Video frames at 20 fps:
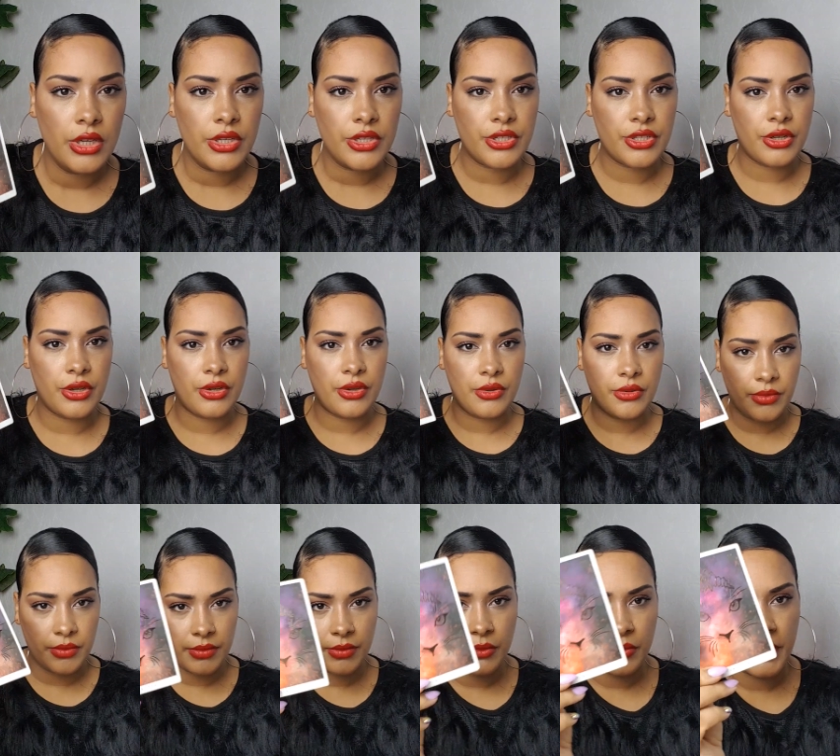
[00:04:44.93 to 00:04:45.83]

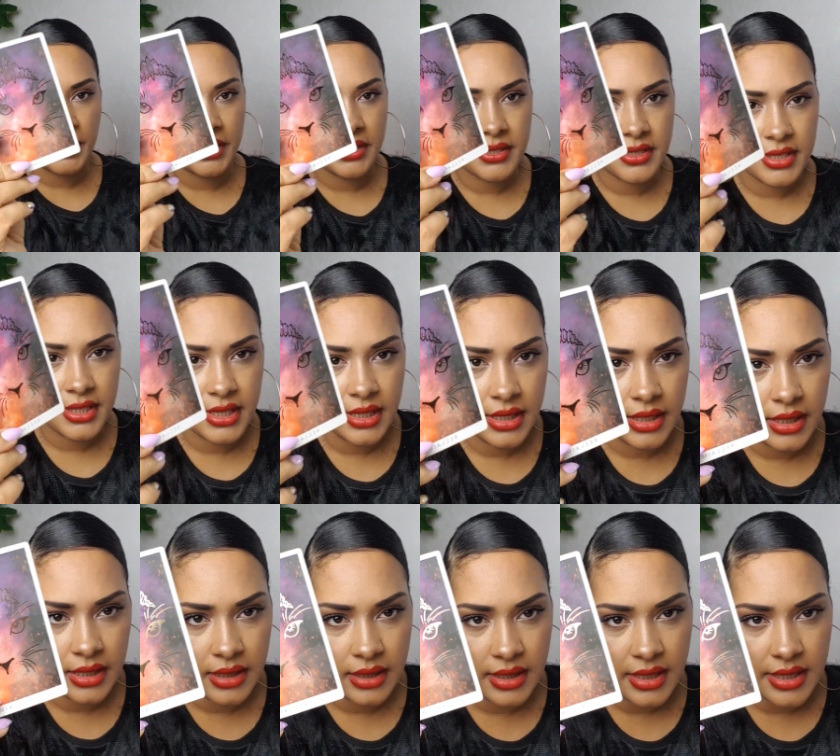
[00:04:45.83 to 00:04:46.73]
so when you
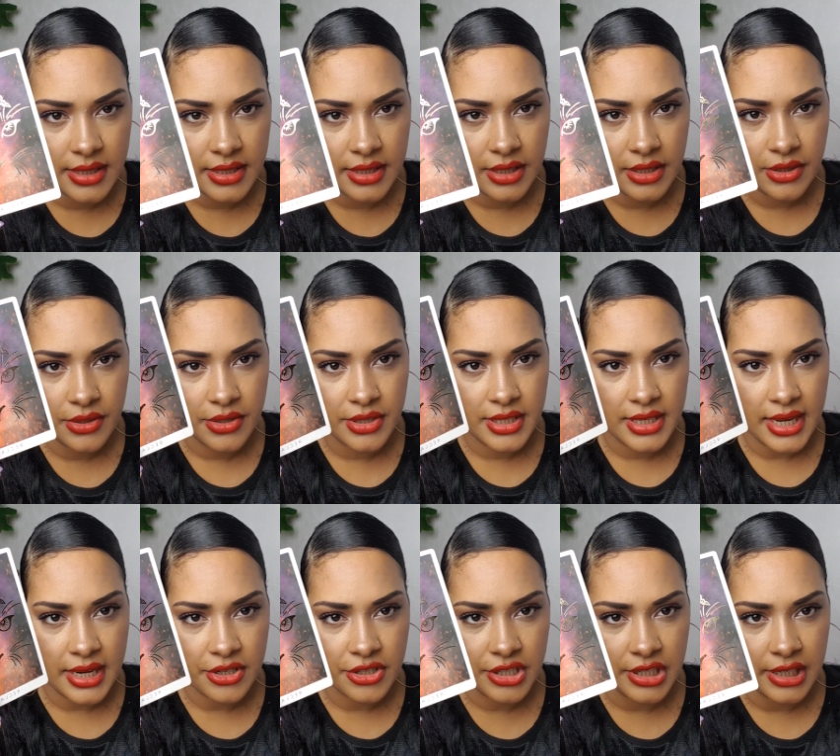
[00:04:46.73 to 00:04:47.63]
see this, you
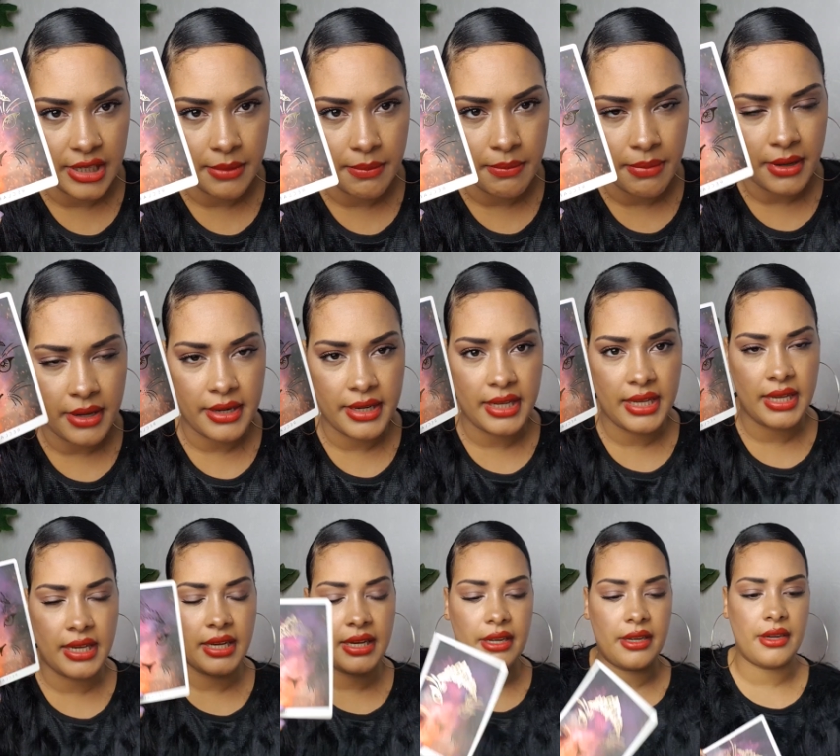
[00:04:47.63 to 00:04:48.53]
see actually a bunny
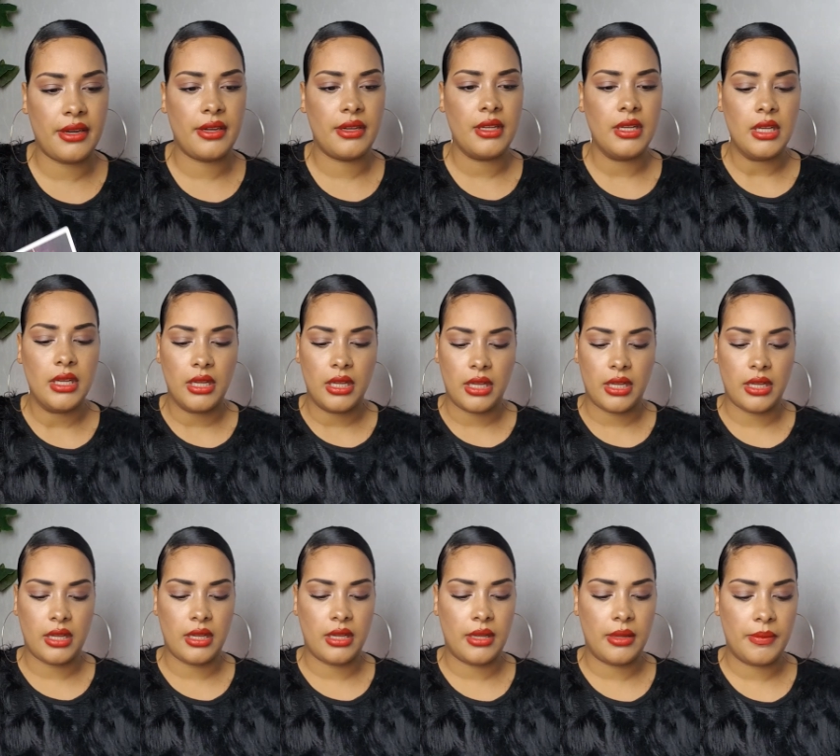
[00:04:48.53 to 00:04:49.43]
here.
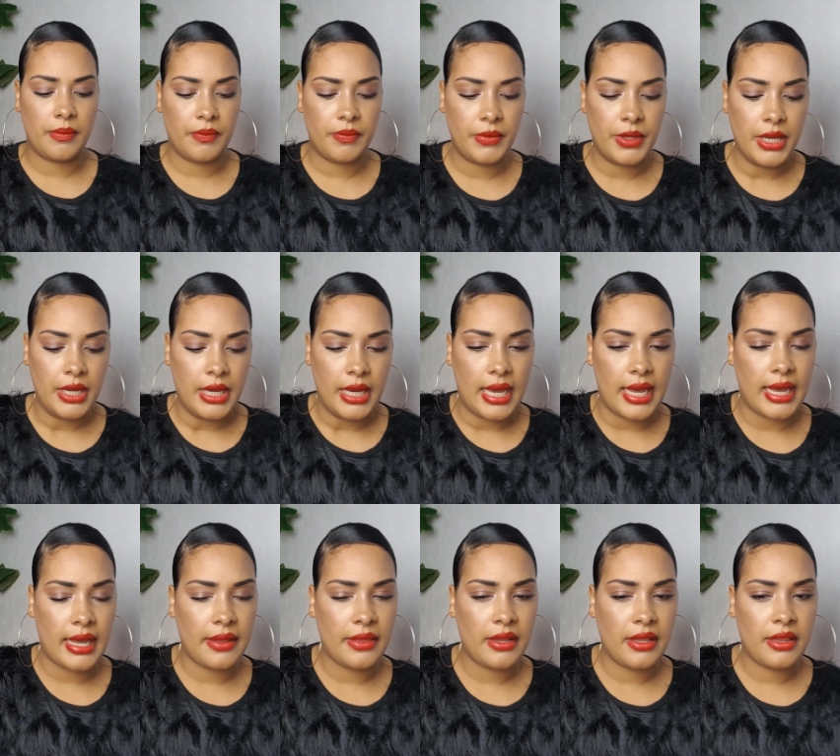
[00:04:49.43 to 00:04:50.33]
Um,
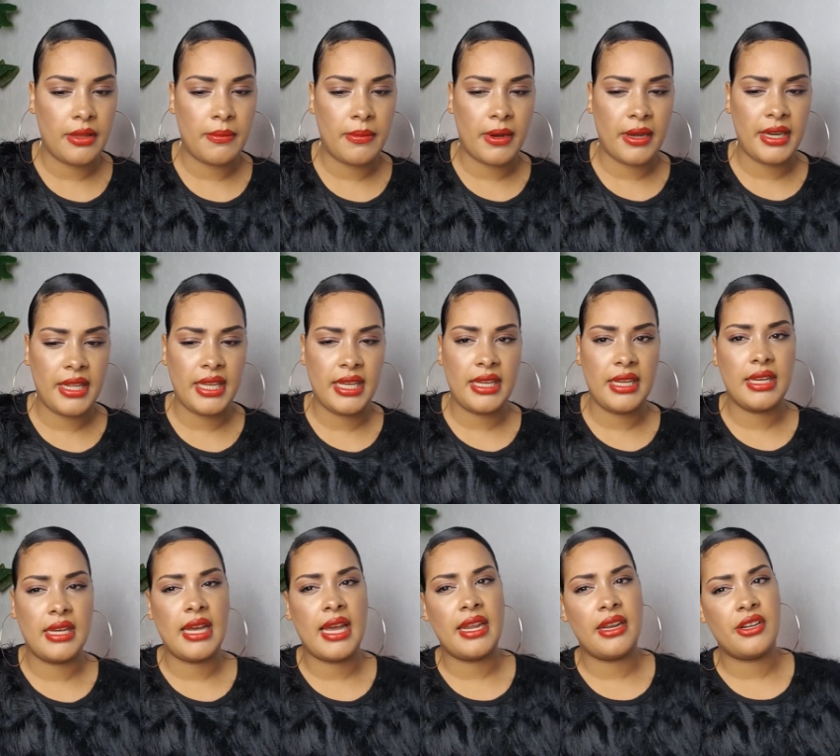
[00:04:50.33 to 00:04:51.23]
and the
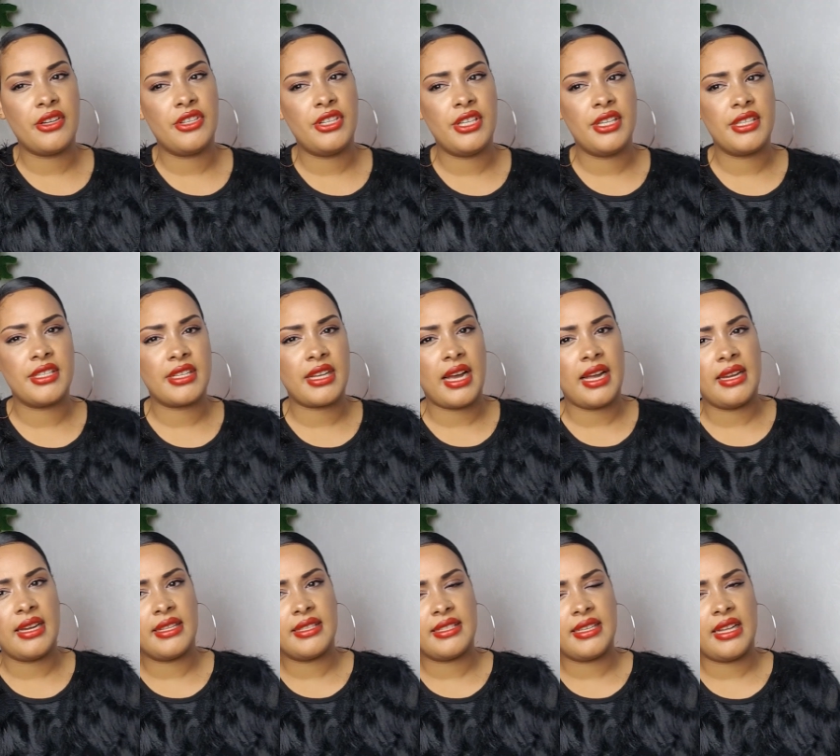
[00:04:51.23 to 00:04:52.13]
bunny energy is
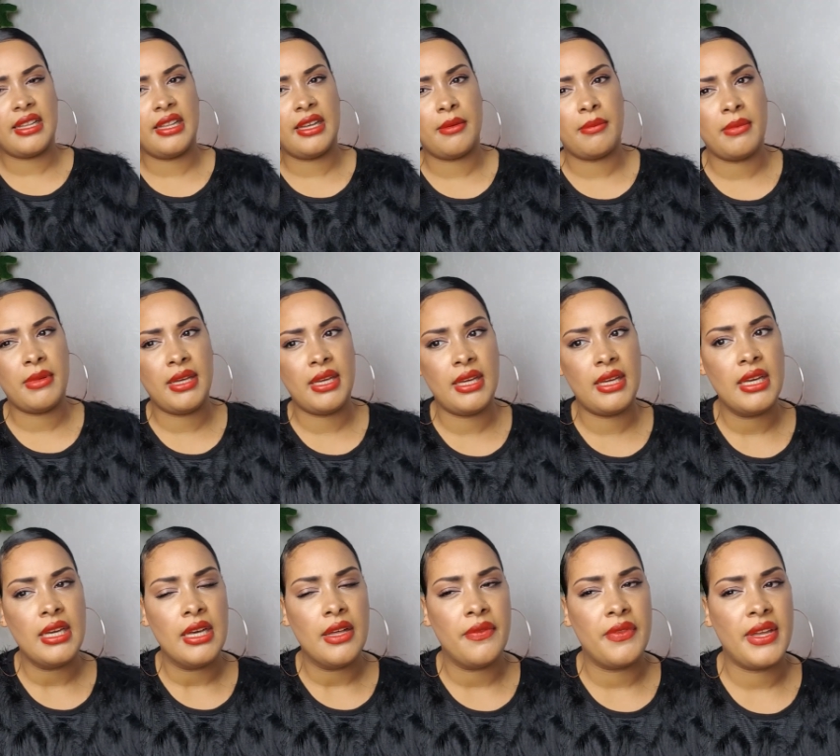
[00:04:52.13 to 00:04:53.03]
kind of telling
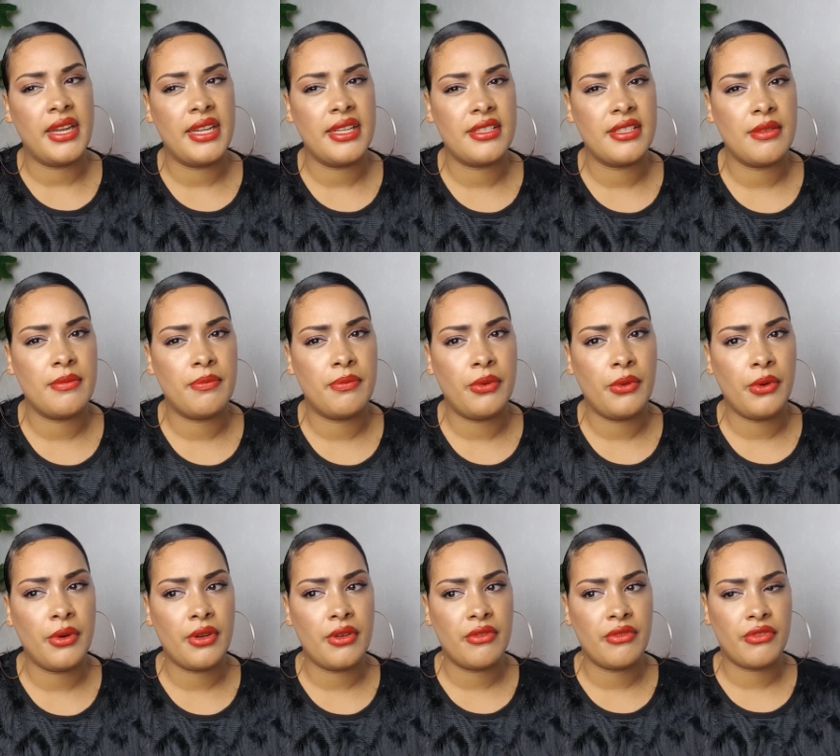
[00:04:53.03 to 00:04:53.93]
me that it's
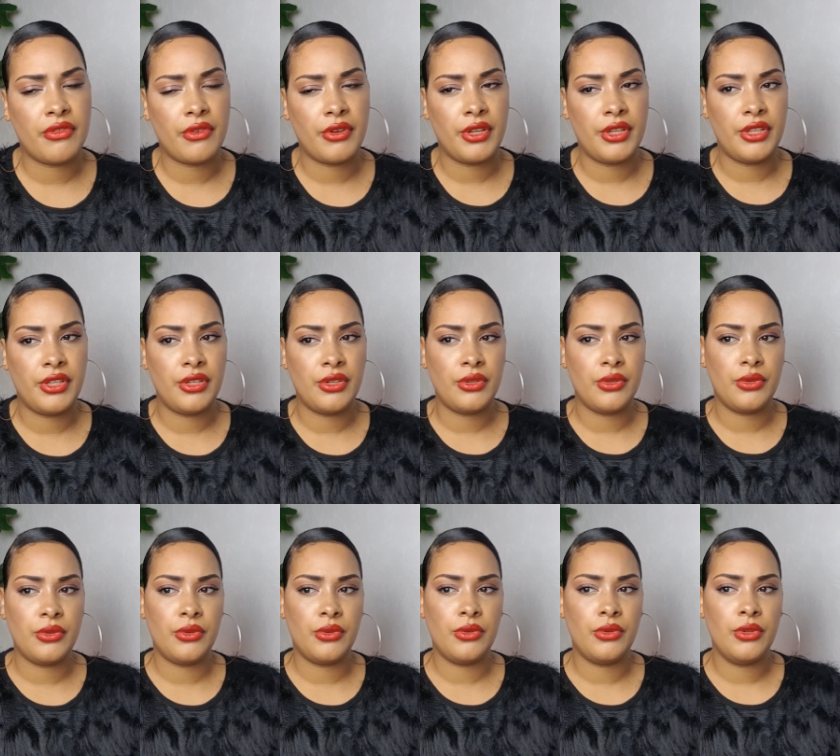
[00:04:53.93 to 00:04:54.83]
important for
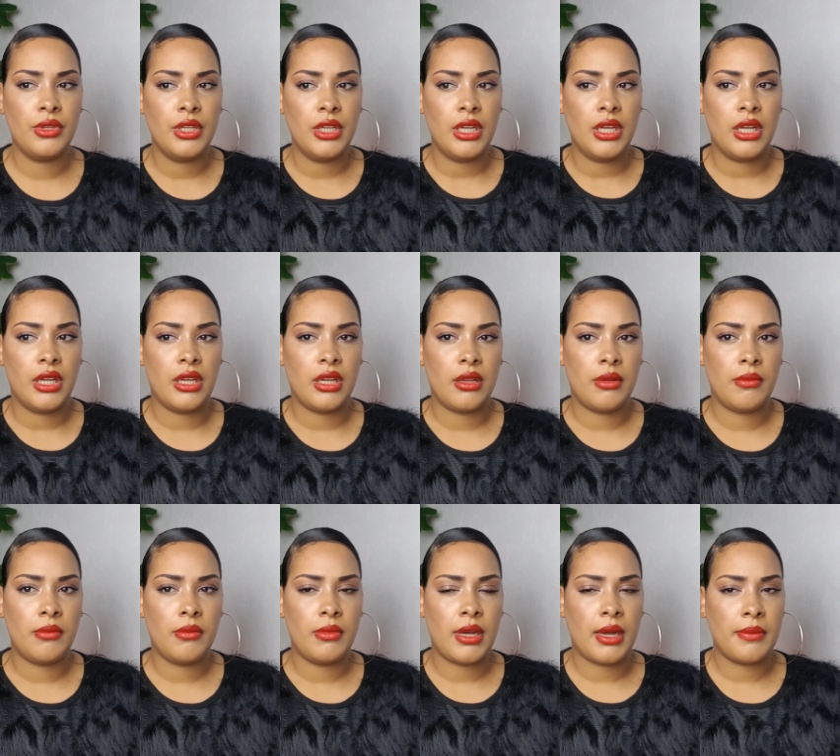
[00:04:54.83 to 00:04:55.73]
you.
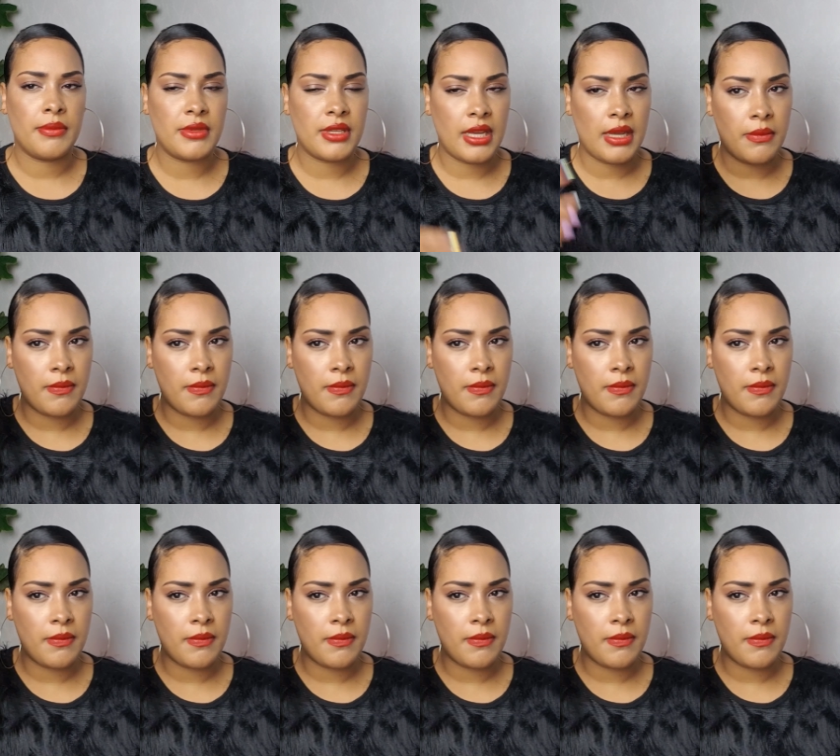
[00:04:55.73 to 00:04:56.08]
Um, I'm,